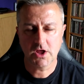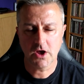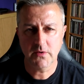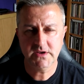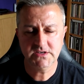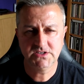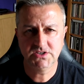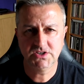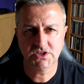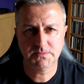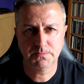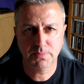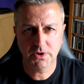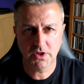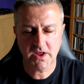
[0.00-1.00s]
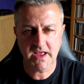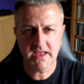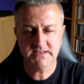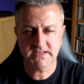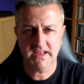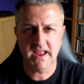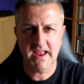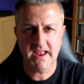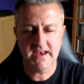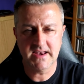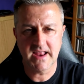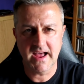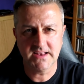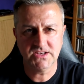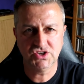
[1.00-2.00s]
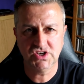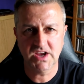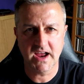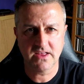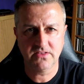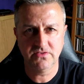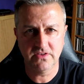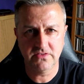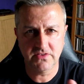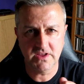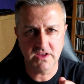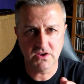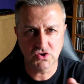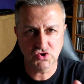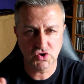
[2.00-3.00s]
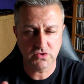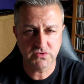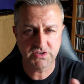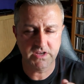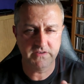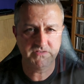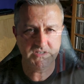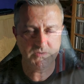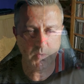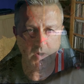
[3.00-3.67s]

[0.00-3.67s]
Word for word: going to just plug it in and check that the control surfaces